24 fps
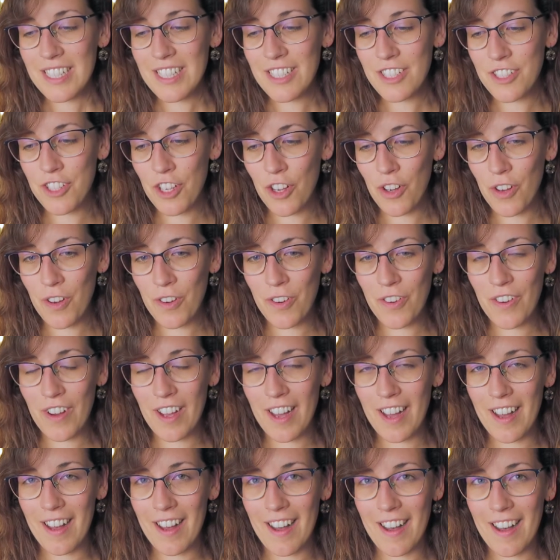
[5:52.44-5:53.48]

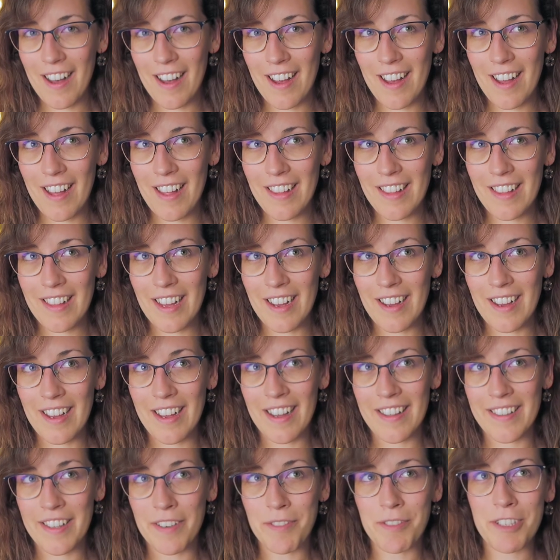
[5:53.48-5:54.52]
so
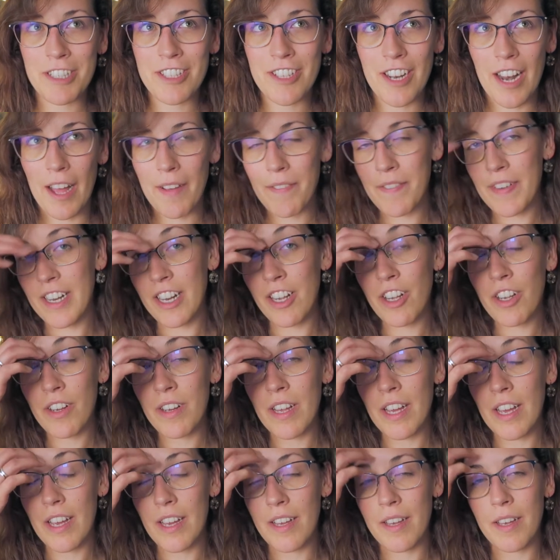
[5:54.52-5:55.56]
uh, the reason I've been
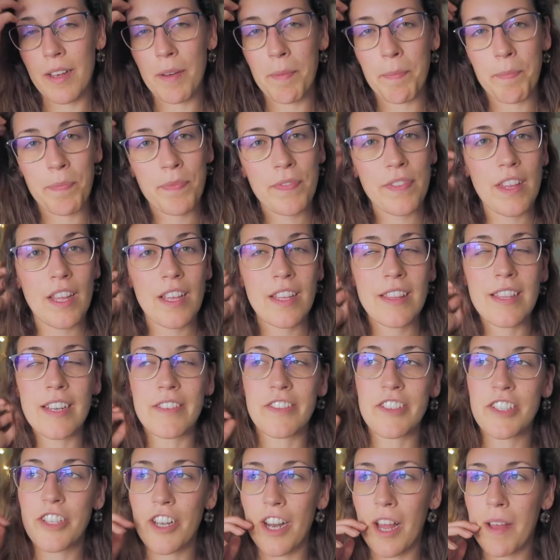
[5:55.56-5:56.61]
um,
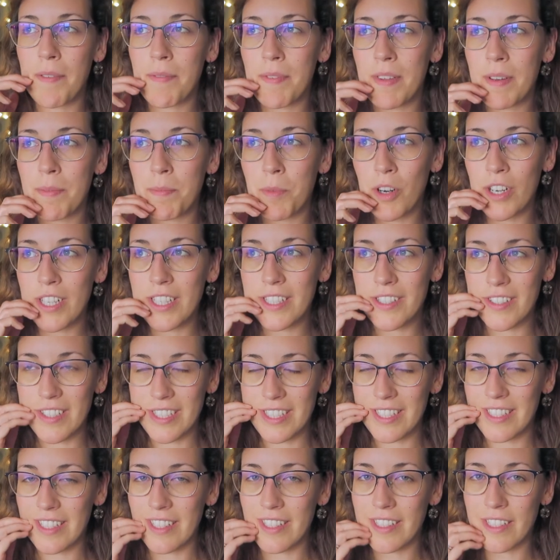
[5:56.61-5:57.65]
the reason I've been more
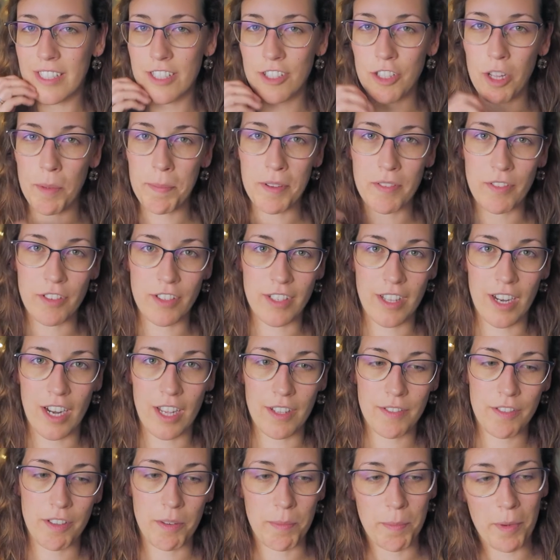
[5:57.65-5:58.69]
interested in this topic for the
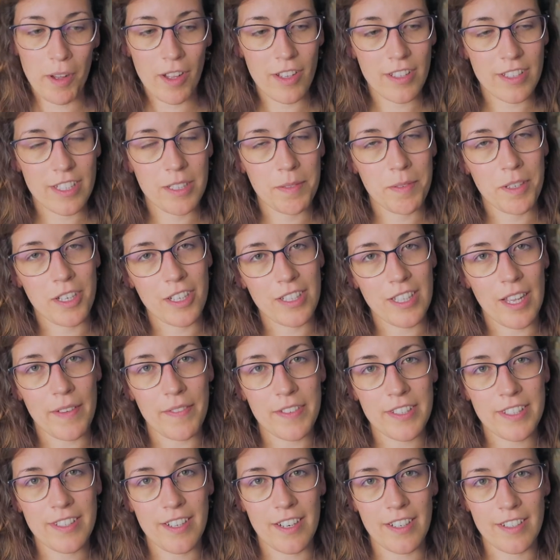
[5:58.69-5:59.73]
last few months is because
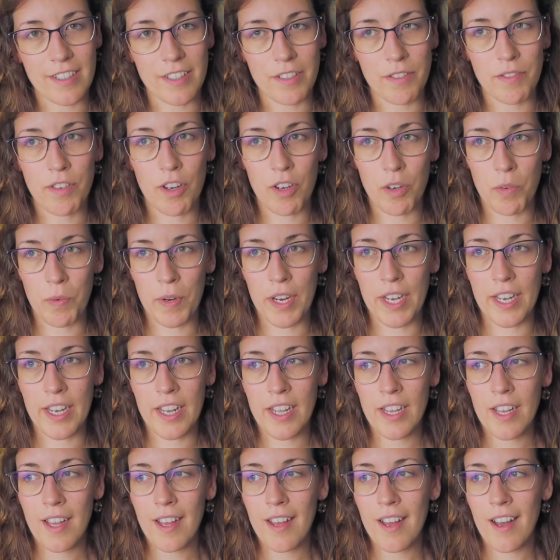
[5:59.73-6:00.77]
I've started
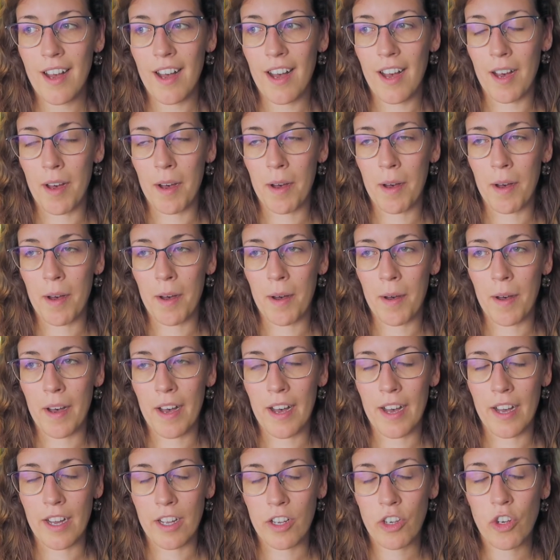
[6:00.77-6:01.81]
following uh,
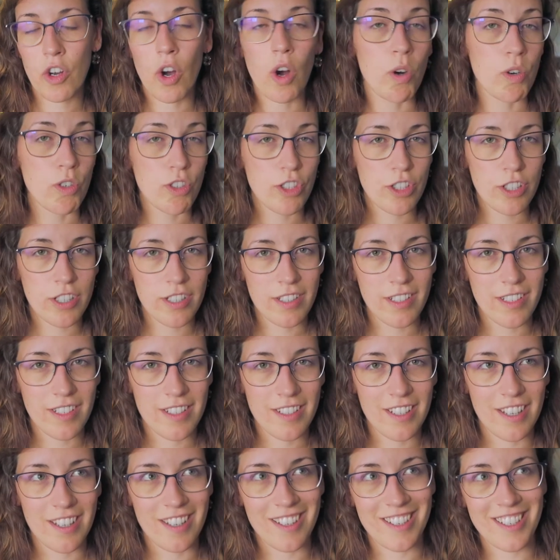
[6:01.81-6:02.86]
a coach.
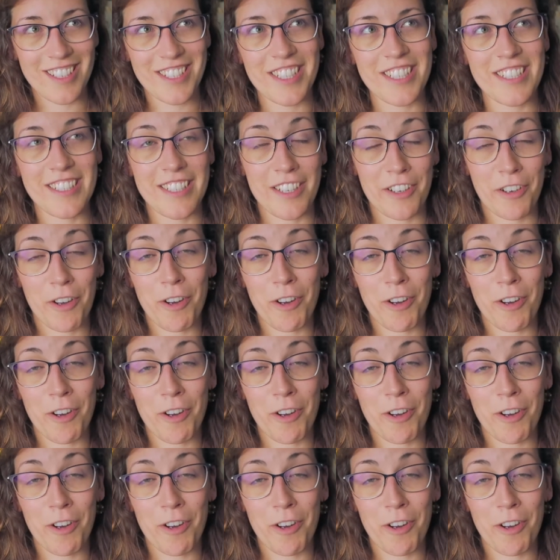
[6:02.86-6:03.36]
Uh, she's a